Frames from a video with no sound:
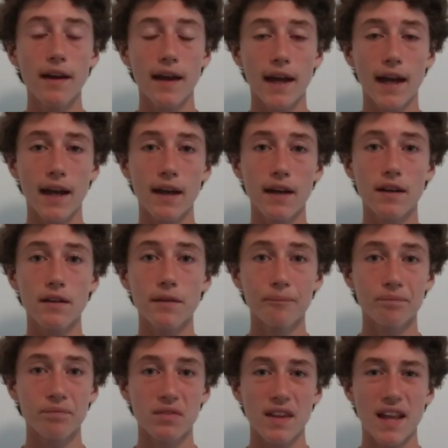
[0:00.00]
and
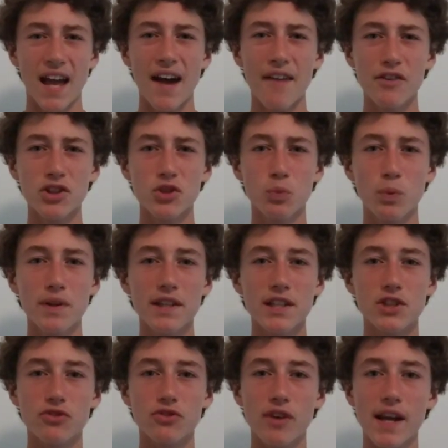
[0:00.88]
have us win
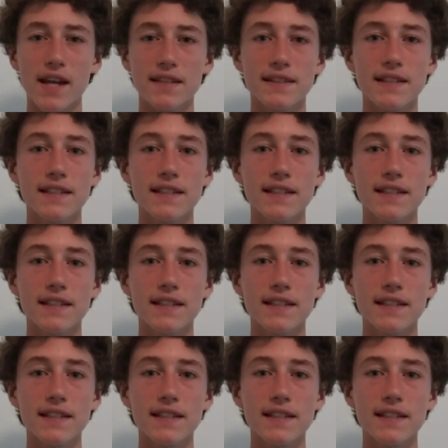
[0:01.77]
this race.